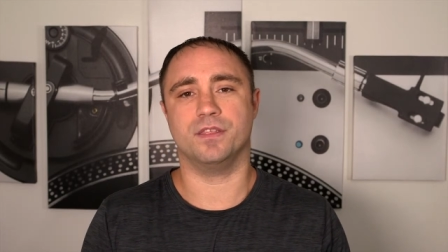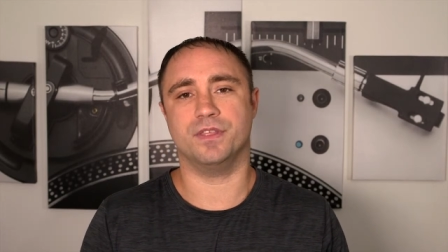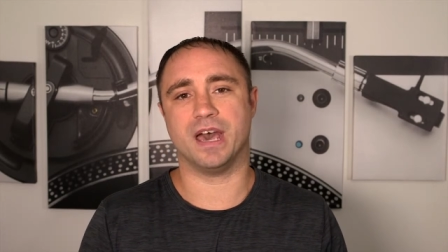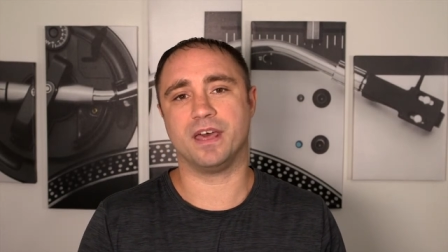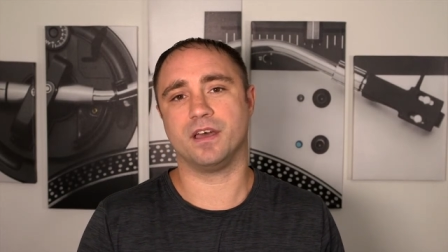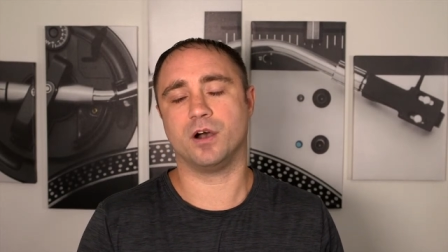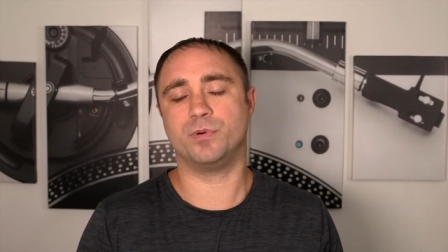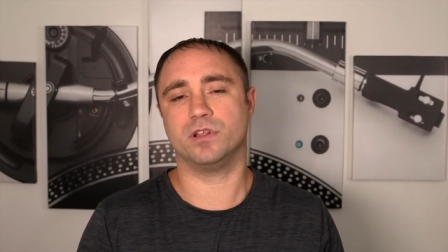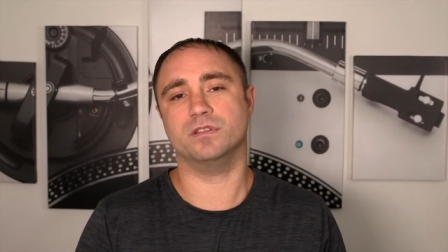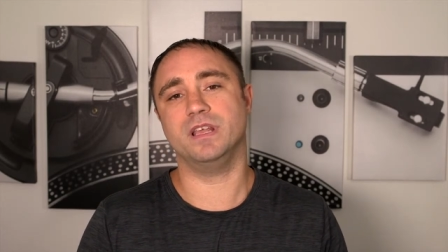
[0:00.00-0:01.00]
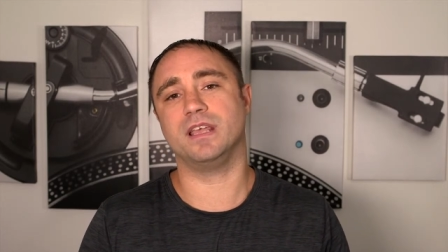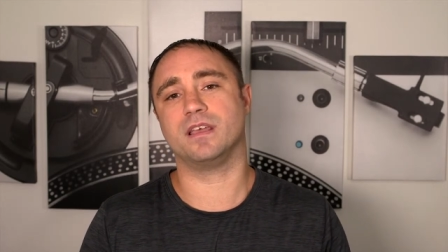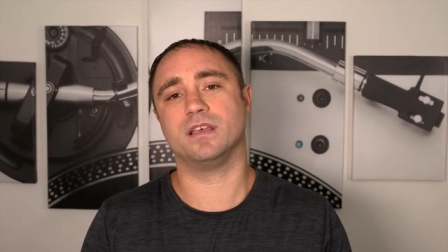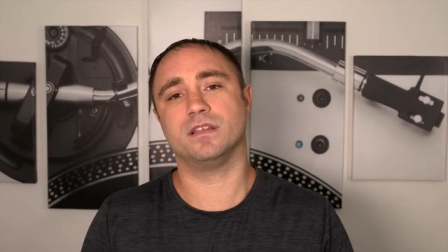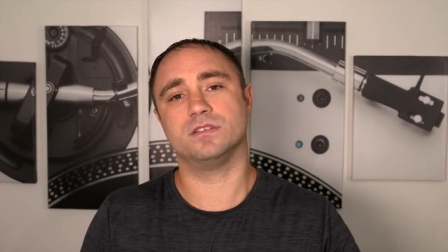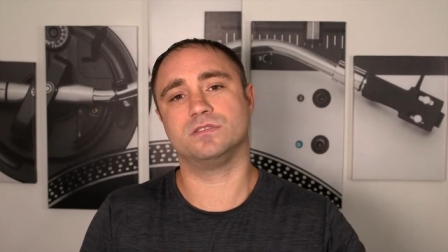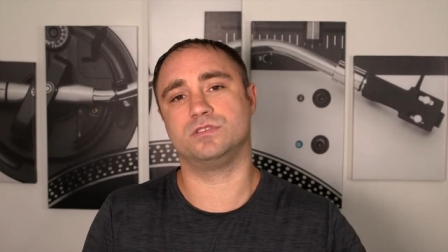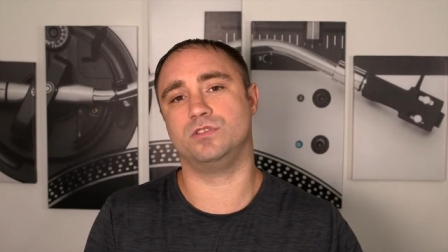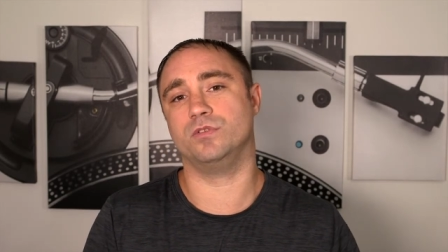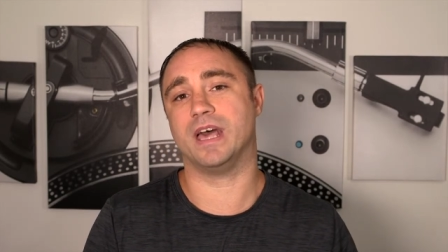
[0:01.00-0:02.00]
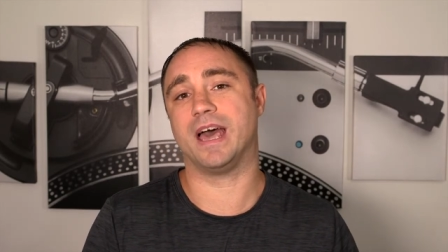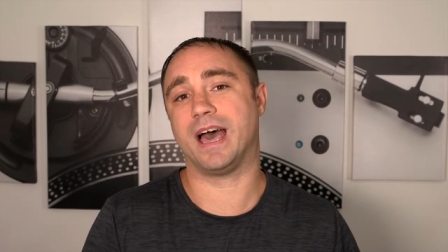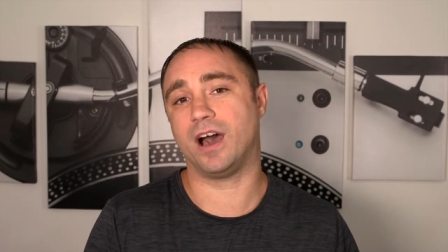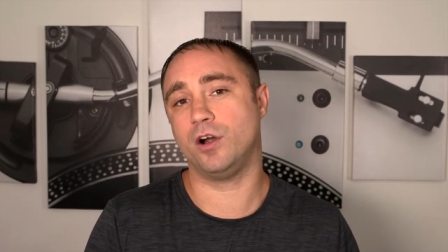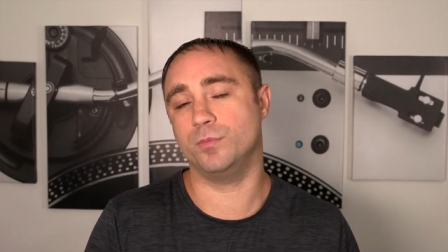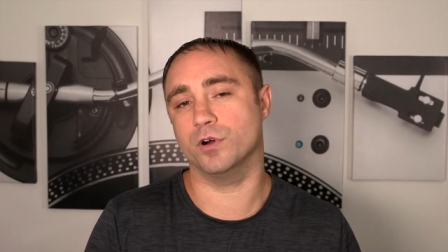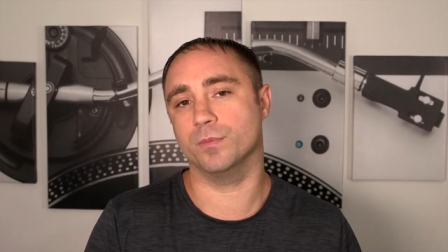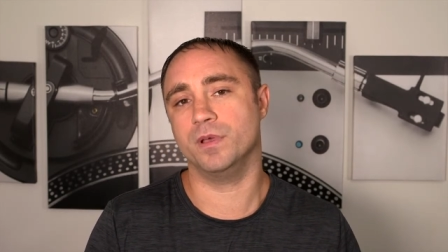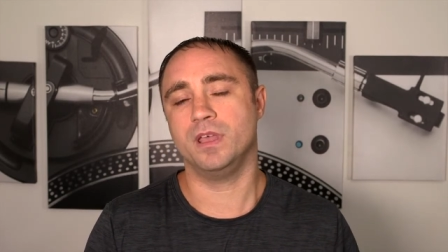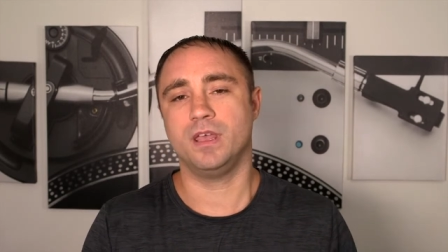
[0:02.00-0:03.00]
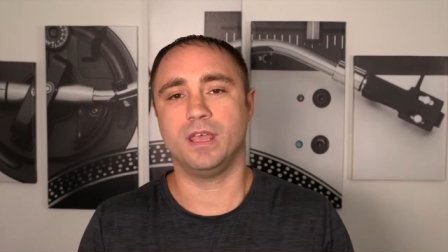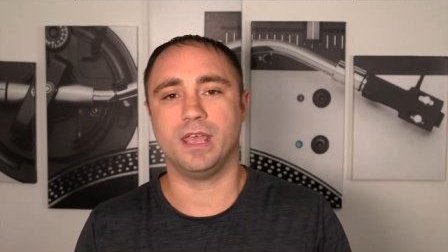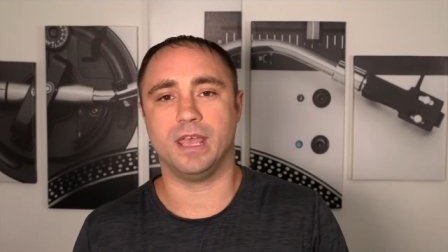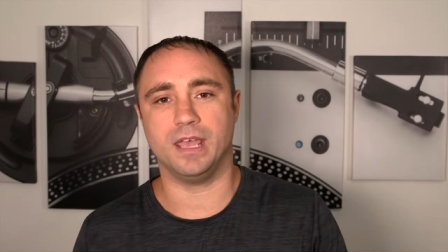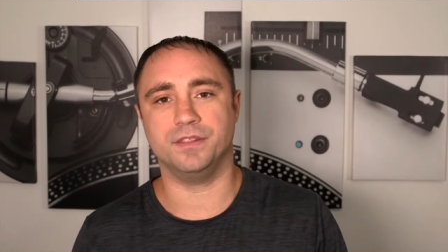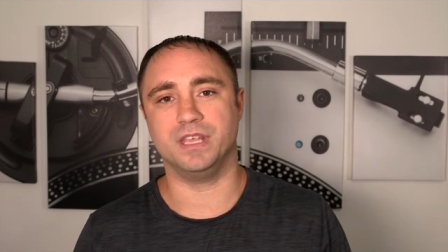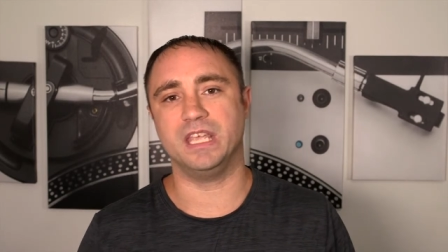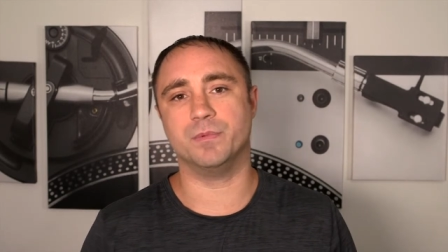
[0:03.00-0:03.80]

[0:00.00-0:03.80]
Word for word: that, I'll put a link to that album in the